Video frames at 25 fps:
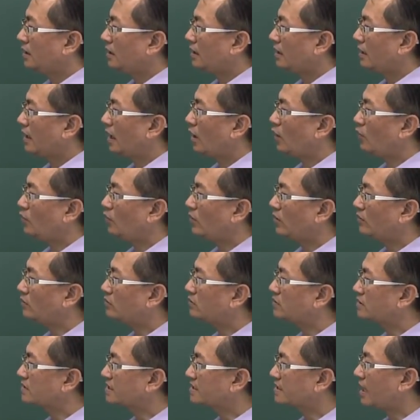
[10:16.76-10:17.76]
Now we
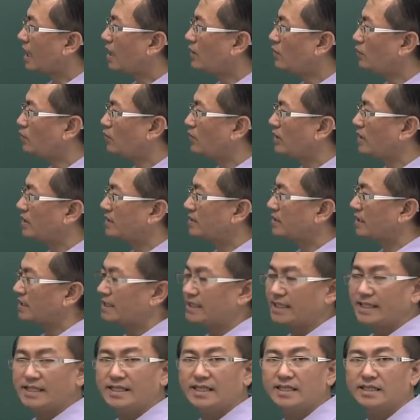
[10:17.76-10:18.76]
will start with the
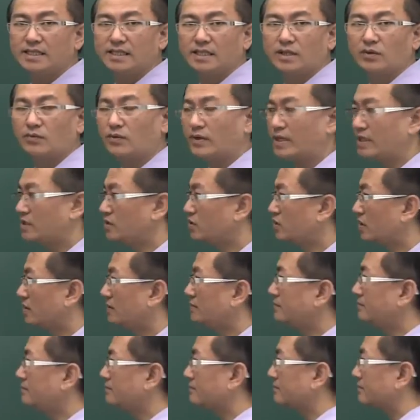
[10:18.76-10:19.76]
linear
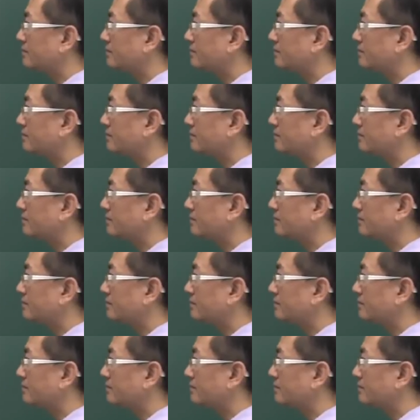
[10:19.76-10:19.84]
equation,